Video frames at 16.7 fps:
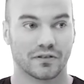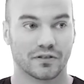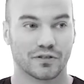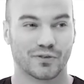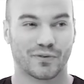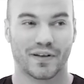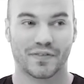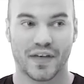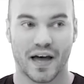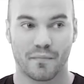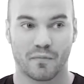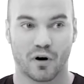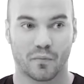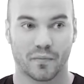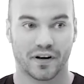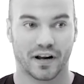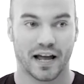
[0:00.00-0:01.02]
So at that
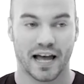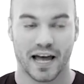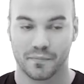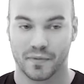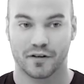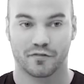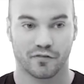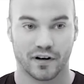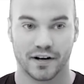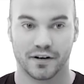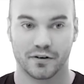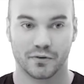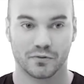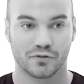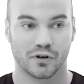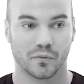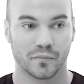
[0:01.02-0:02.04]
moment, I had my friend
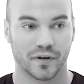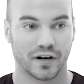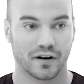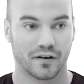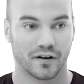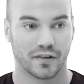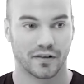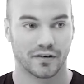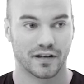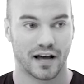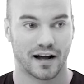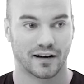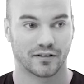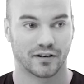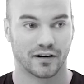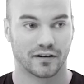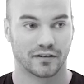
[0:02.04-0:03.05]
who told me to go to the
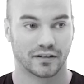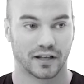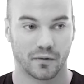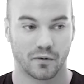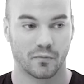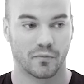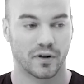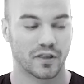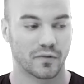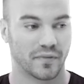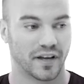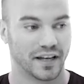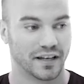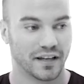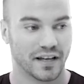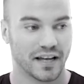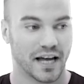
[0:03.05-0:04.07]
doctor. They were with me.